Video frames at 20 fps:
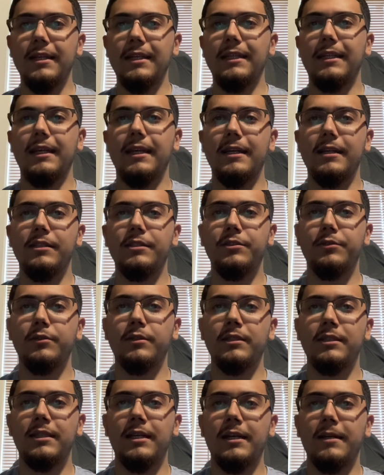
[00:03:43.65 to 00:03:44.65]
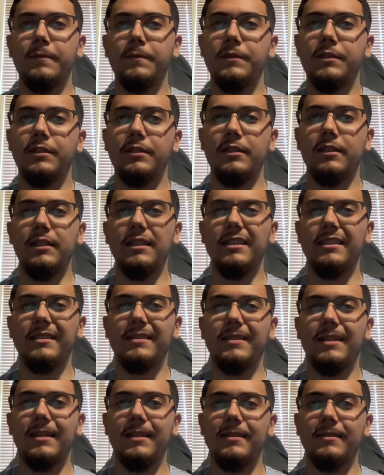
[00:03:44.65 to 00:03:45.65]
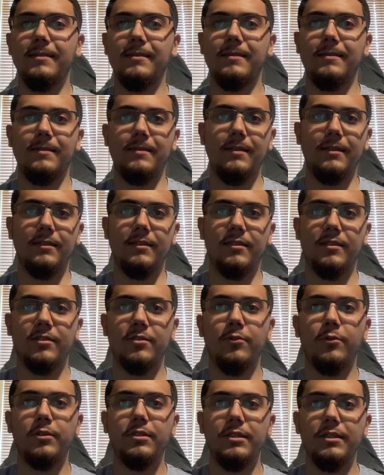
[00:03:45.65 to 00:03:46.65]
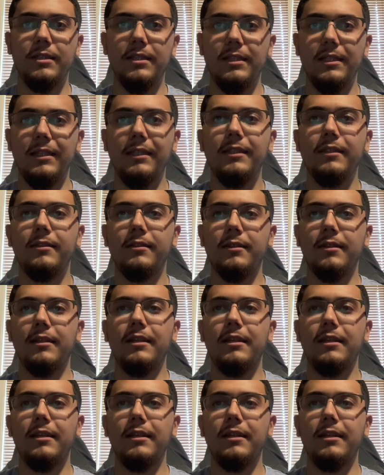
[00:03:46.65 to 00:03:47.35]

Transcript: They had to adapt to the intense and scorching heat